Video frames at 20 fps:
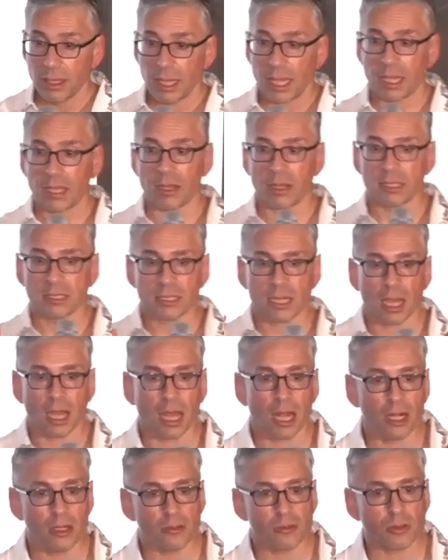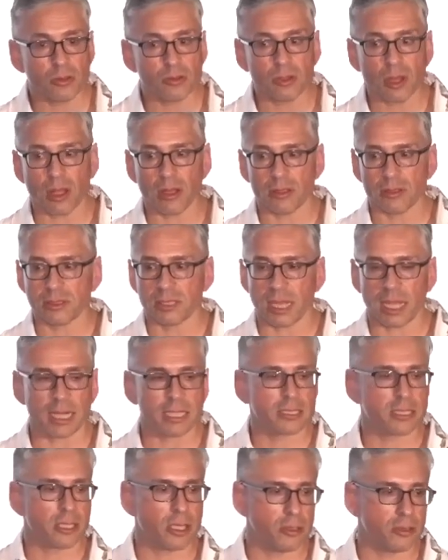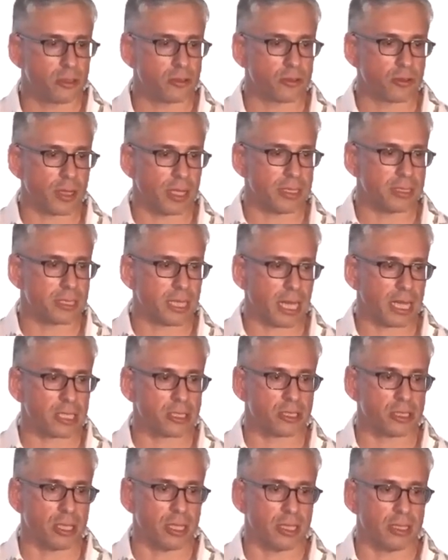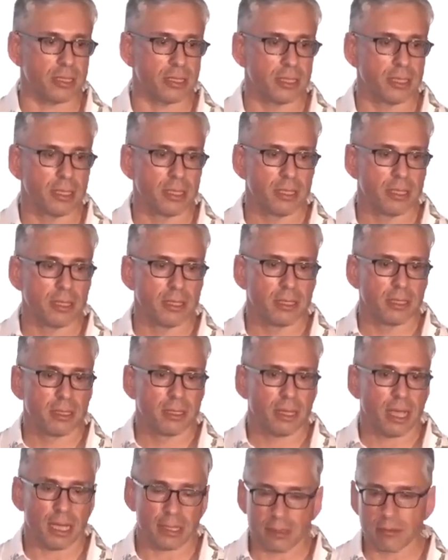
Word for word: it cost $100 to execute a transaction at a